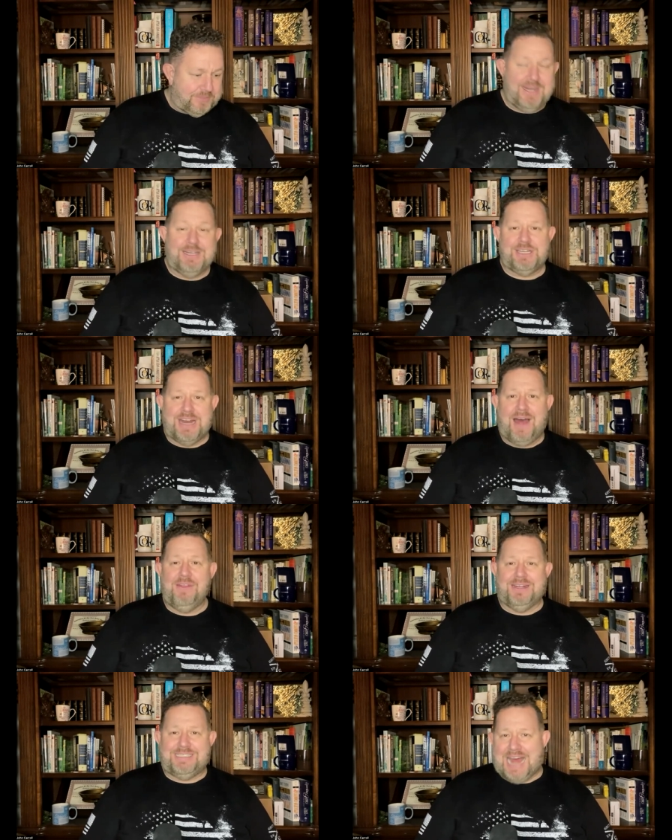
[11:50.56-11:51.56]
It is
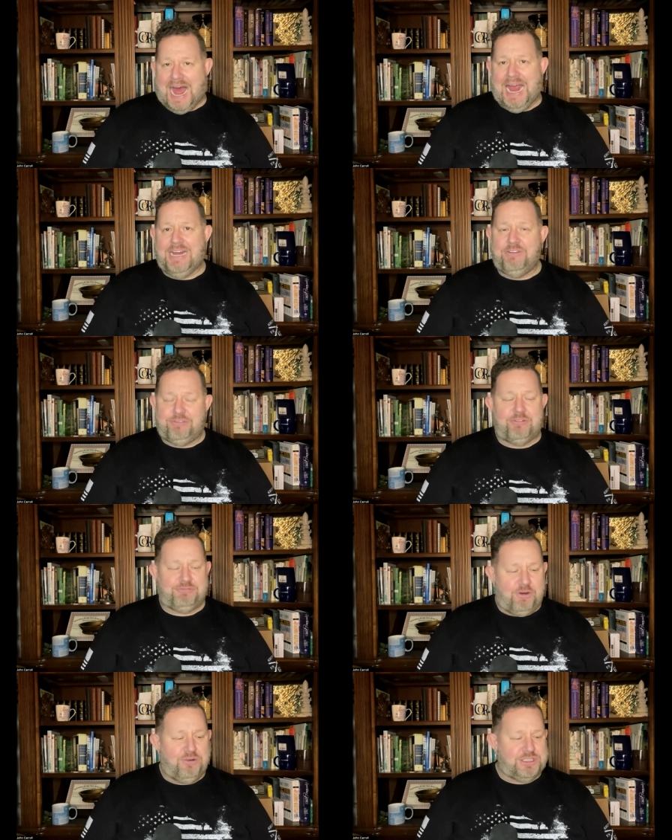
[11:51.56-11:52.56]
not the tied for
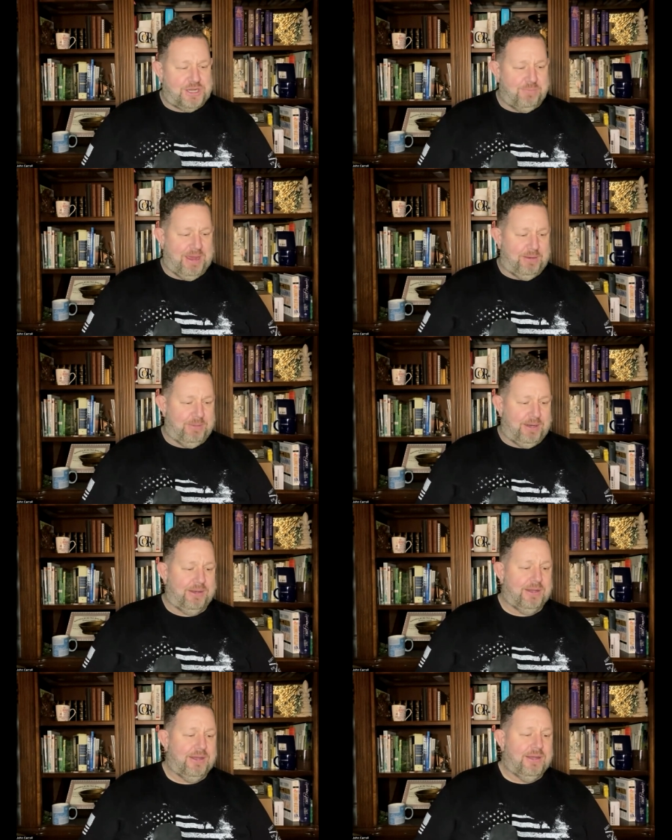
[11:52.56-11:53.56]
first commandment.
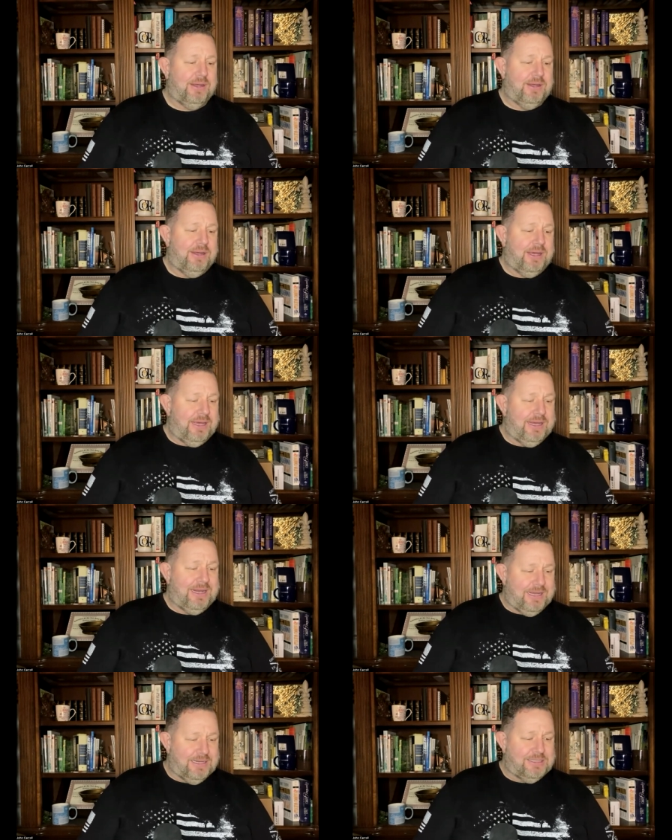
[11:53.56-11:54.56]
It
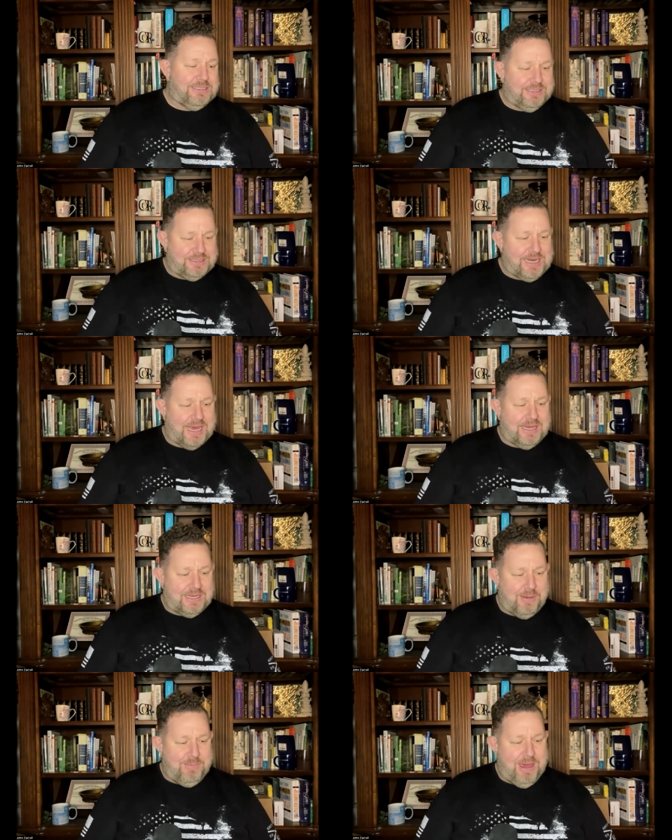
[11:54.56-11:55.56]
is the
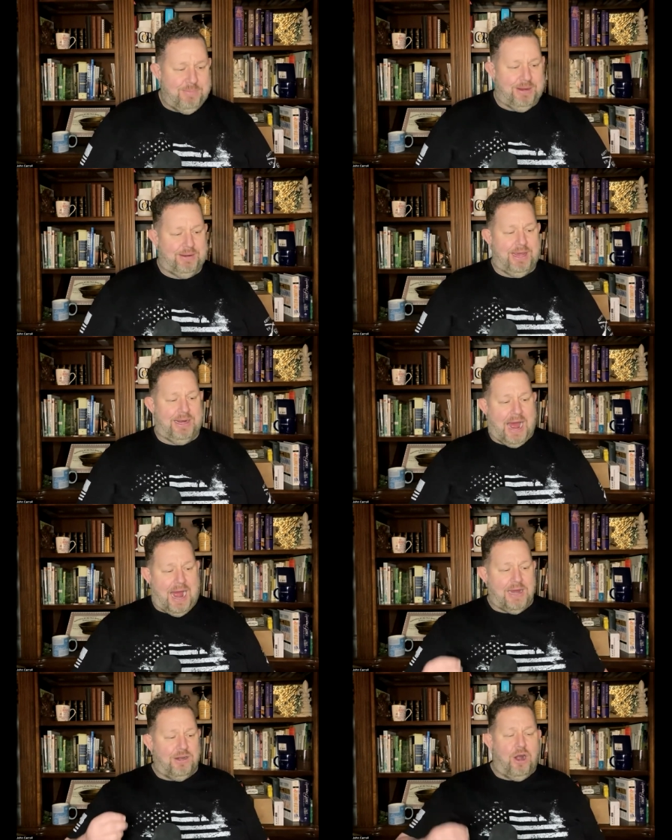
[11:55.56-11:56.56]
second commandment in
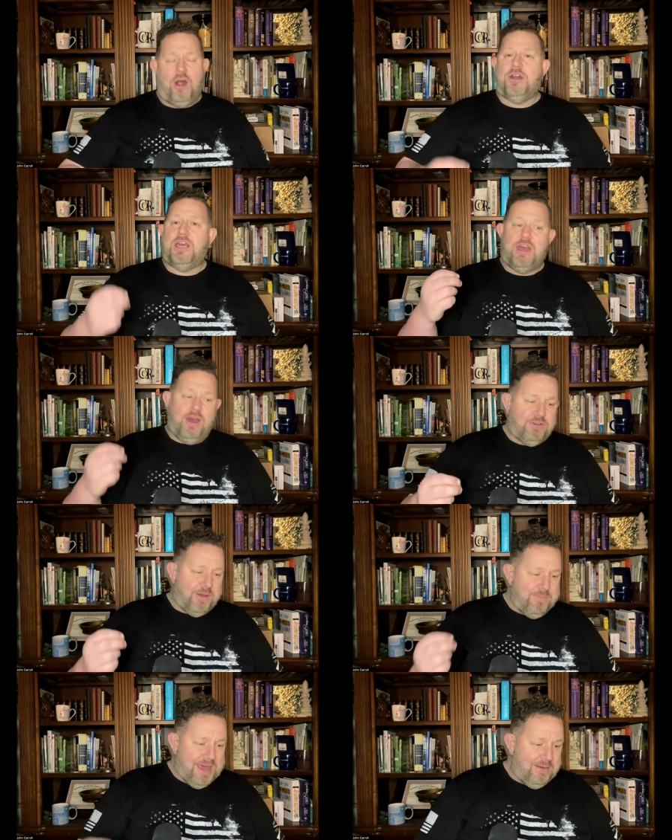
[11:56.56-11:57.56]
hierarchy of
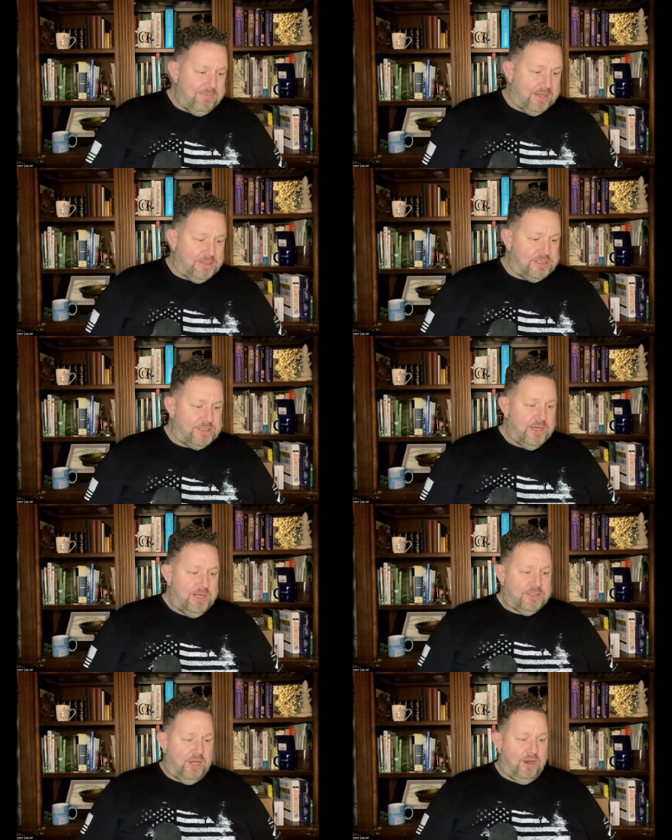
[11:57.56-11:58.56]
commandments.
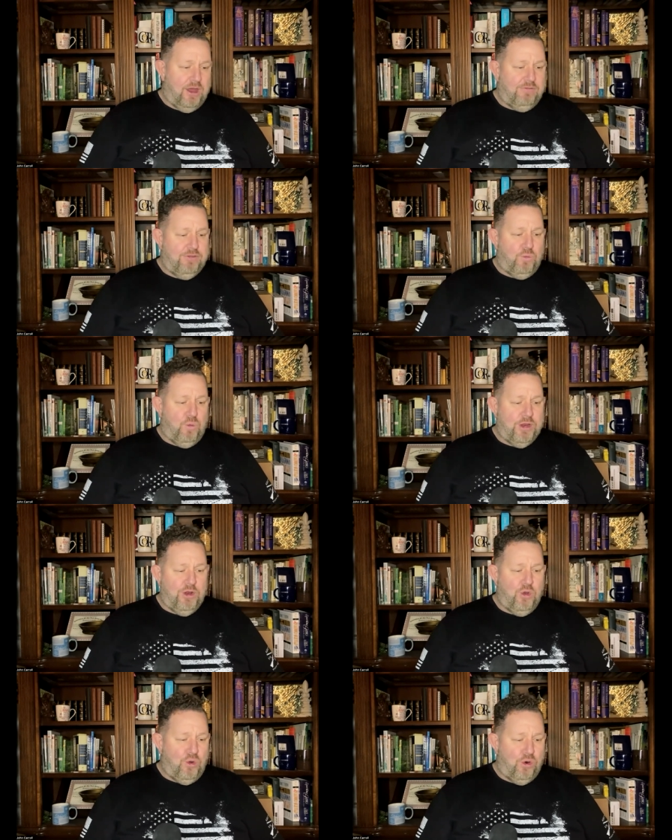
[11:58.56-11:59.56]
To love the
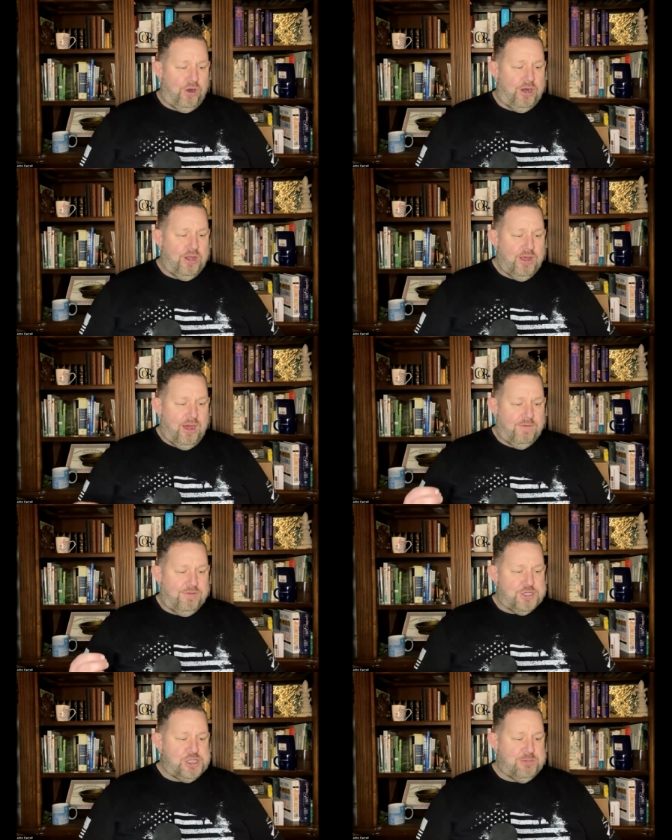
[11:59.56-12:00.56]
one Lord of
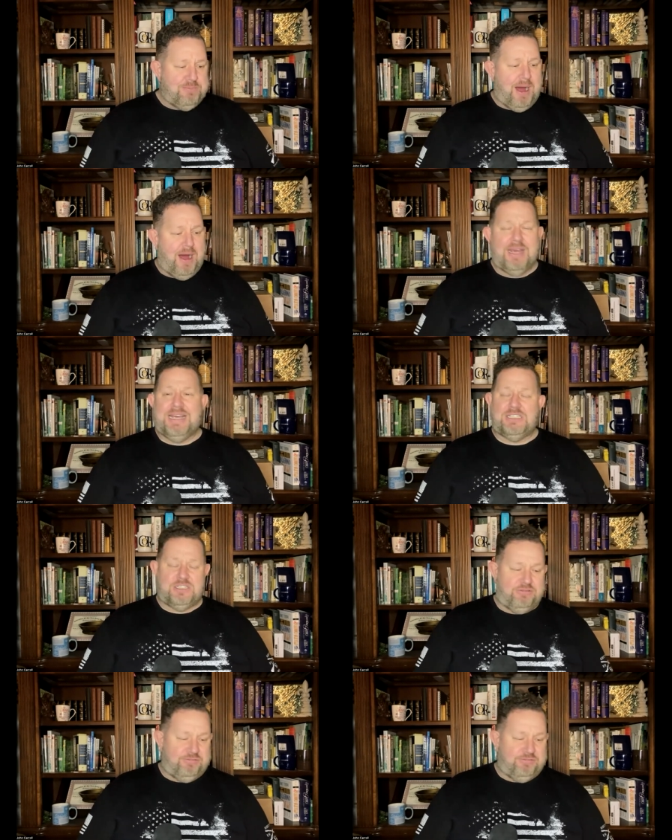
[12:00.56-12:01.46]
the Shema is the